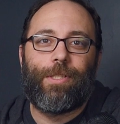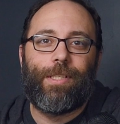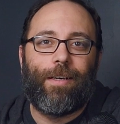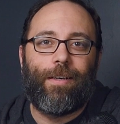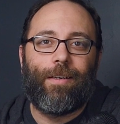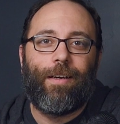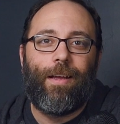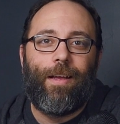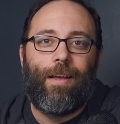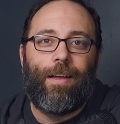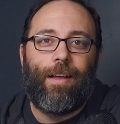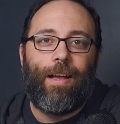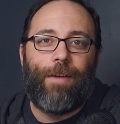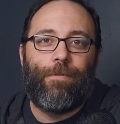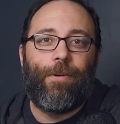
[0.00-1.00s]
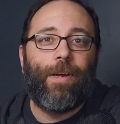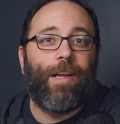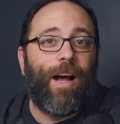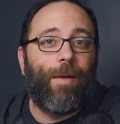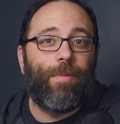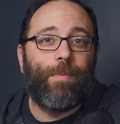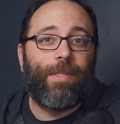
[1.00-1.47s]
Center. A very
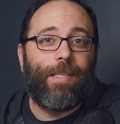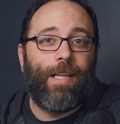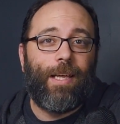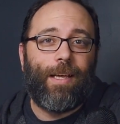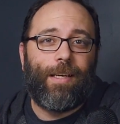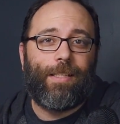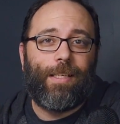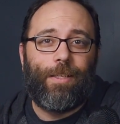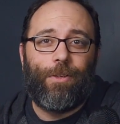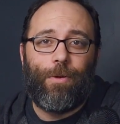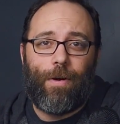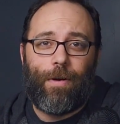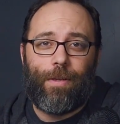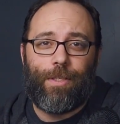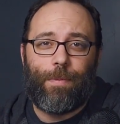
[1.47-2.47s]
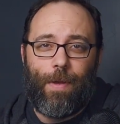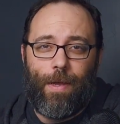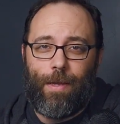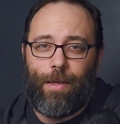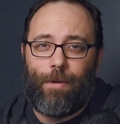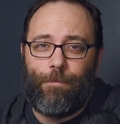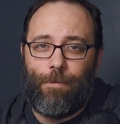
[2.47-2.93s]
common mistake I see new artists
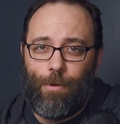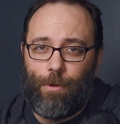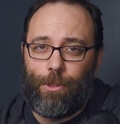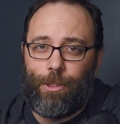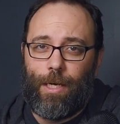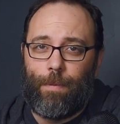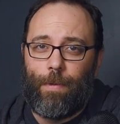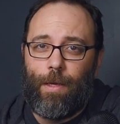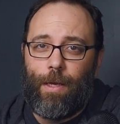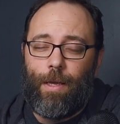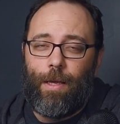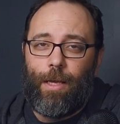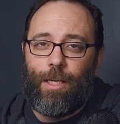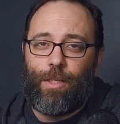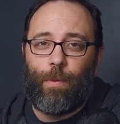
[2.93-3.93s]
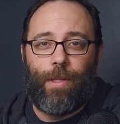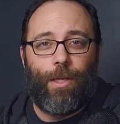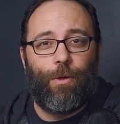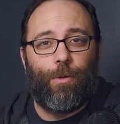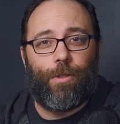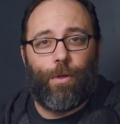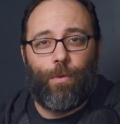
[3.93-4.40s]
make in Photoshop is when they
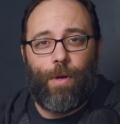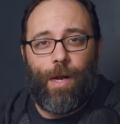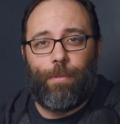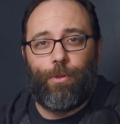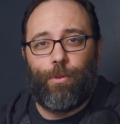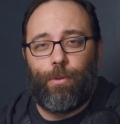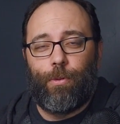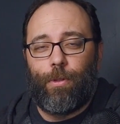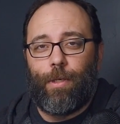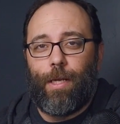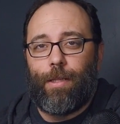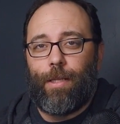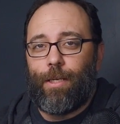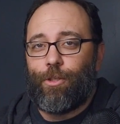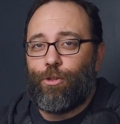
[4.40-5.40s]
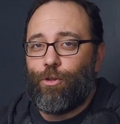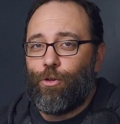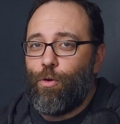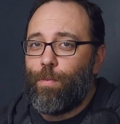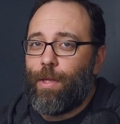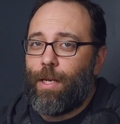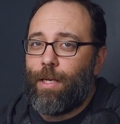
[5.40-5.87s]
use the crop tool and they
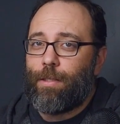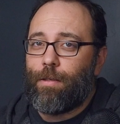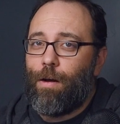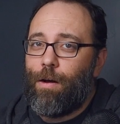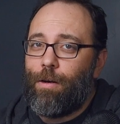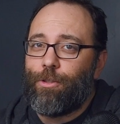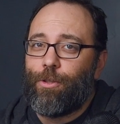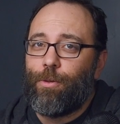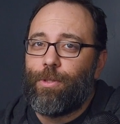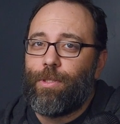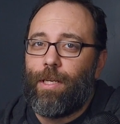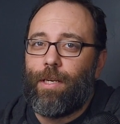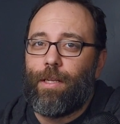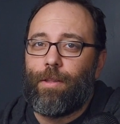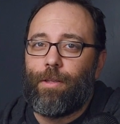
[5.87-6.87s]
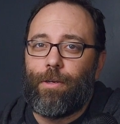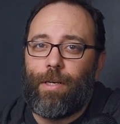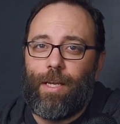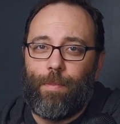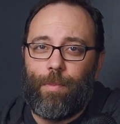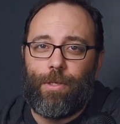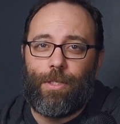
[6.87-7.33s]
assume that it's also setting their
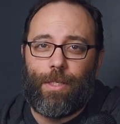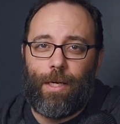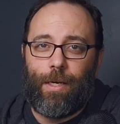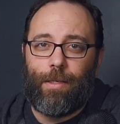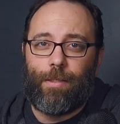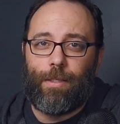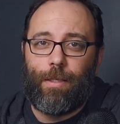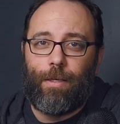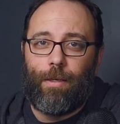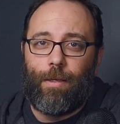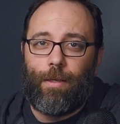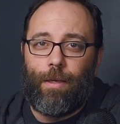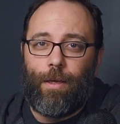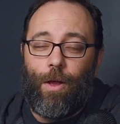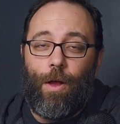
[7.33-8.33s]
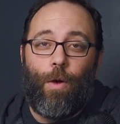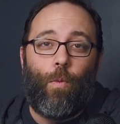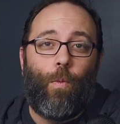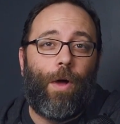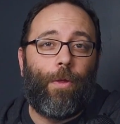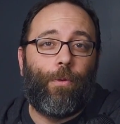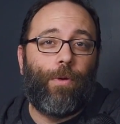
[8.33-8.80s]
image size.
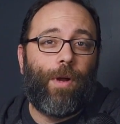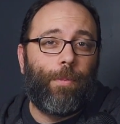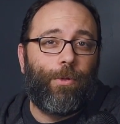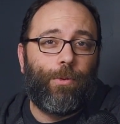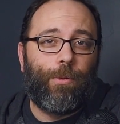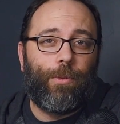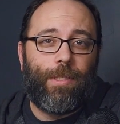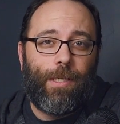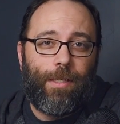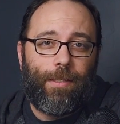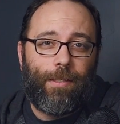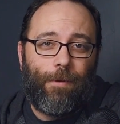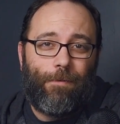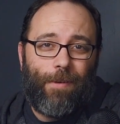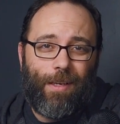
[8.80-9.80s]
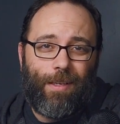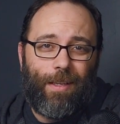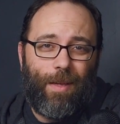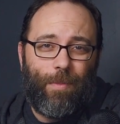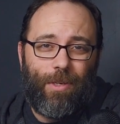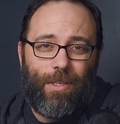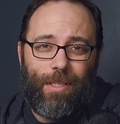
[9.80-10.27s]
While the crop tool does affect the
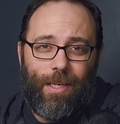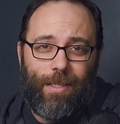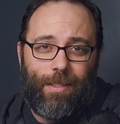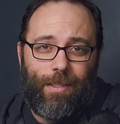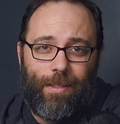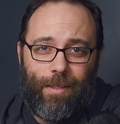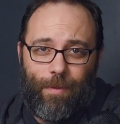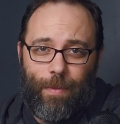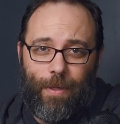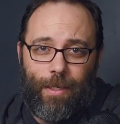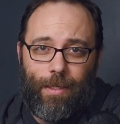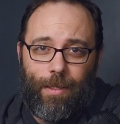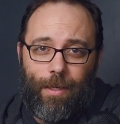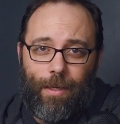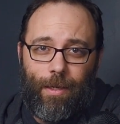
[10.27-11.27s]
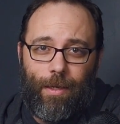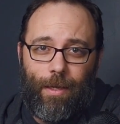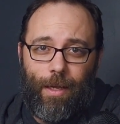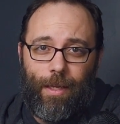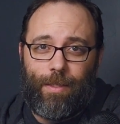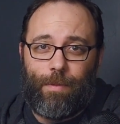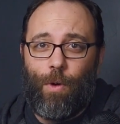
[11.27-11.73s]
image size a little bit,
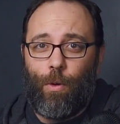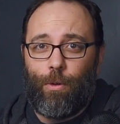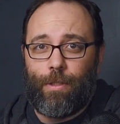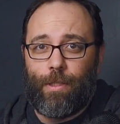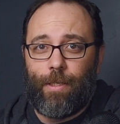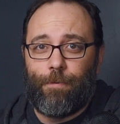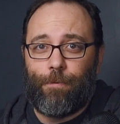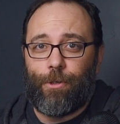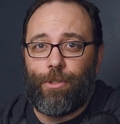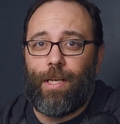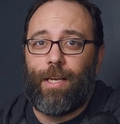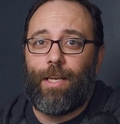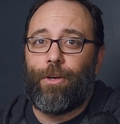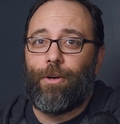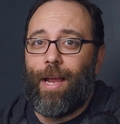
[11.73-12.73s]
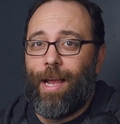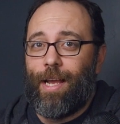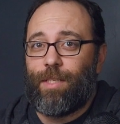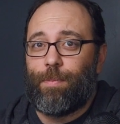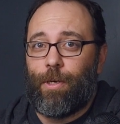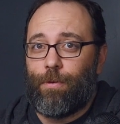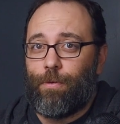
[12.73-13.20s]
it's mostly for setting your
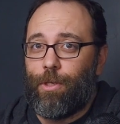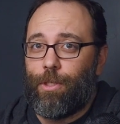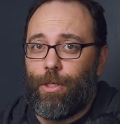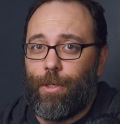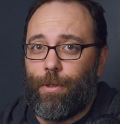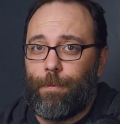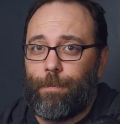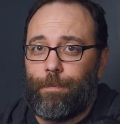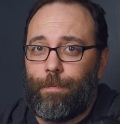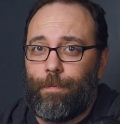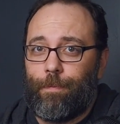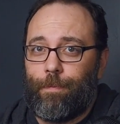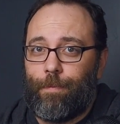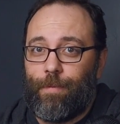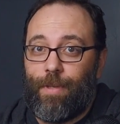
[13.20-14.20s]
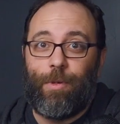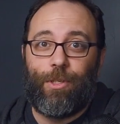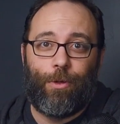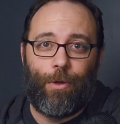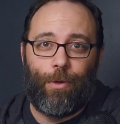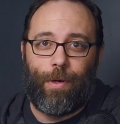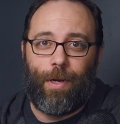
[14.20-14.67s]
aspect ratio. Let me
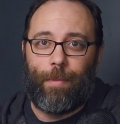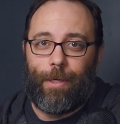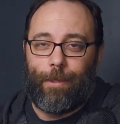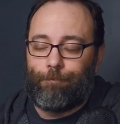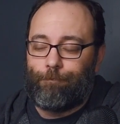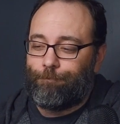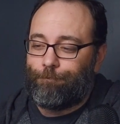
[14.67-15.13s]
show you what I mean.